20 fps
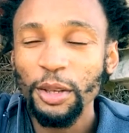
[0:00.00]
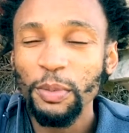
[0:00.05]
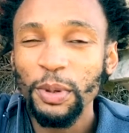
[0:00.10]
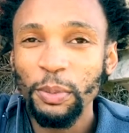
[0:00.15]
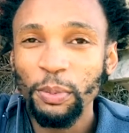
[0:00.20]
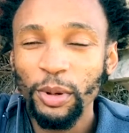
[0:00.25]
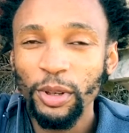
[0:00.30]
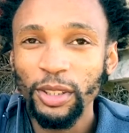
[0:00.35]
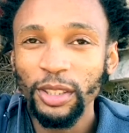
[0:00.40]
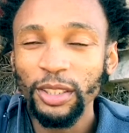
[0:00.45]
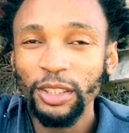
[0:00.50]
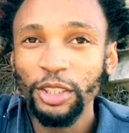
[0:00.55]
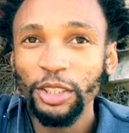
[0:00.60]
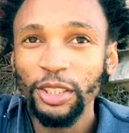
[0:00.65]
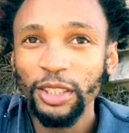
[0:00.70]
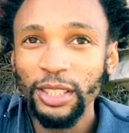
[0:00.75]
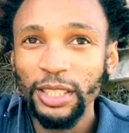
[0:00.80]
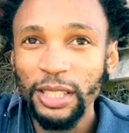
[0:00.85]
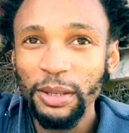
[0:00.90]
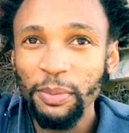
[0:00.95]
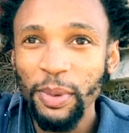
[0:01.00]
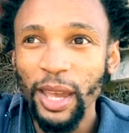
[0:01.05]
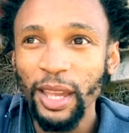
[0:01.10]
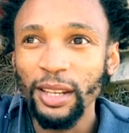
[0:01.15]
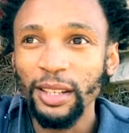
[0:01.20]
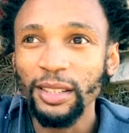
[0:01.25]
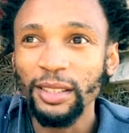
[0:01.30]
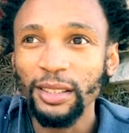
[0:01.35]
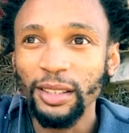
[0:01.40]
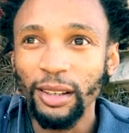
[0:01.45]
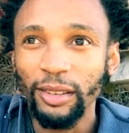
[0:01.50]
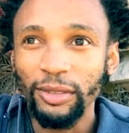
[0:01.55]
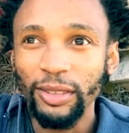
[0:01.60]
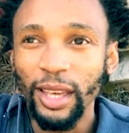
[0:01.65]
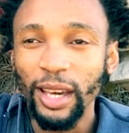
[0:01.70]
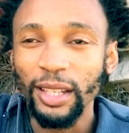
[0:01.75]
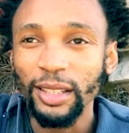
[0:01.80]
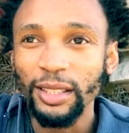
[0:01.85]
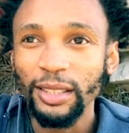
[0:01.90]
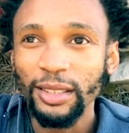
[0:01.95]
be put into the deep end of
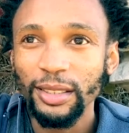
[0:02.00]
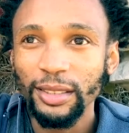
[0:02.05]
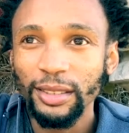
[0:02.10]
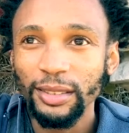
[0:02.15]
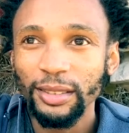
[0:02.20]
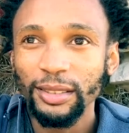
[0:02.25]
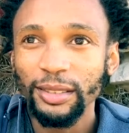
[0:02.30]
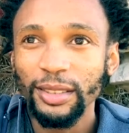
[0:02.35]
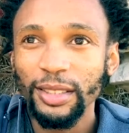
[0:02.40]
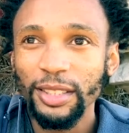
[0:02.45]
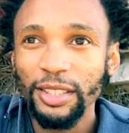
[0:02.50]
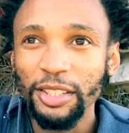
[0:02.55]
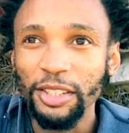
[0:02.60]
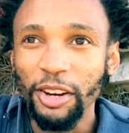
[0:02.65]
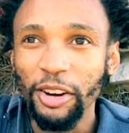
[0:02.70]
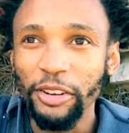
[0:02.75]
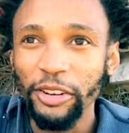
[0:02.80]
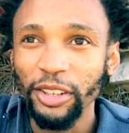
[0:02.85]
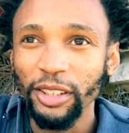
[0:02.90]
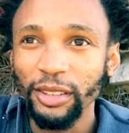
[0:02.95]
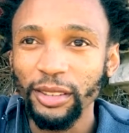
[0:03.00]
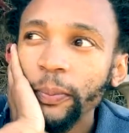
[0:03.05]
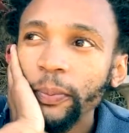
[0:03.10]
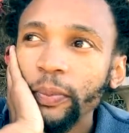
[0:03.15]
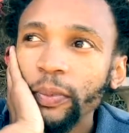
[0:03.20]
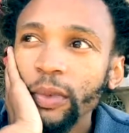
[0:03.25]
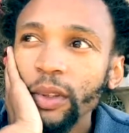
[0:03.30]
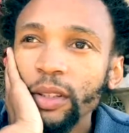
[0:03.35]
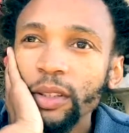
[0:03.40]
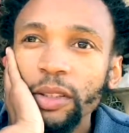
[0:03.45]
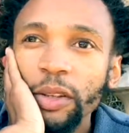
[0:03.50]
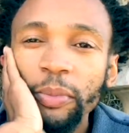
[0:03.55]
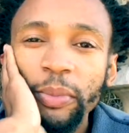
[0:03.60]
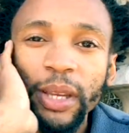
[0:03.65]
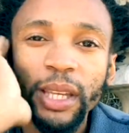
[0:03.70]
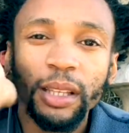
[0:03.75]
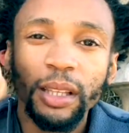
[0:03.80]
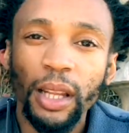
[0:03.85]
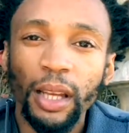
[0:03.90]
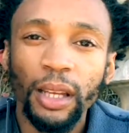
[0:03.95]
that scenario. So make